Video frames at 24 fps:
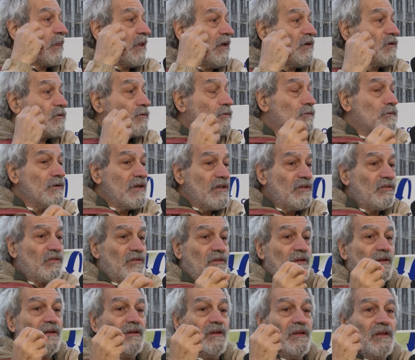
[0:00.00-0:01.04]

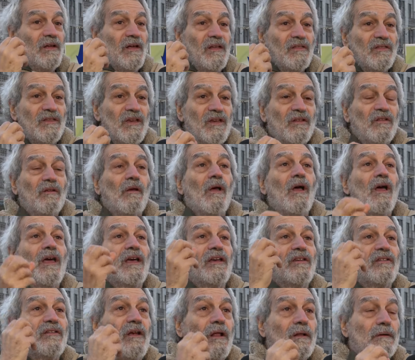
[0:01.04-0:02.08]
increased this
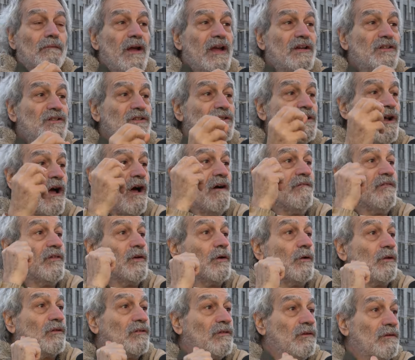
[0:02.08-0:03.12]
acceleration of
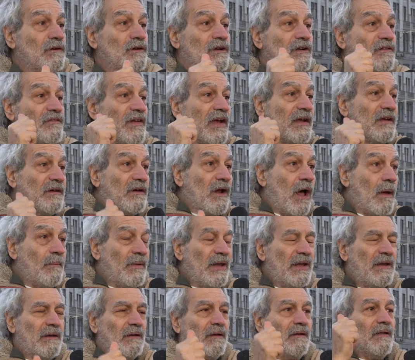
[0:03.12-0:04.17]
an alternative
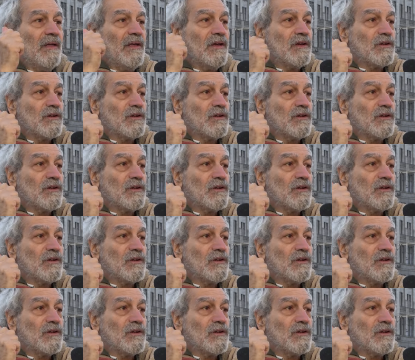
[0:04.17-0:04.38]
economic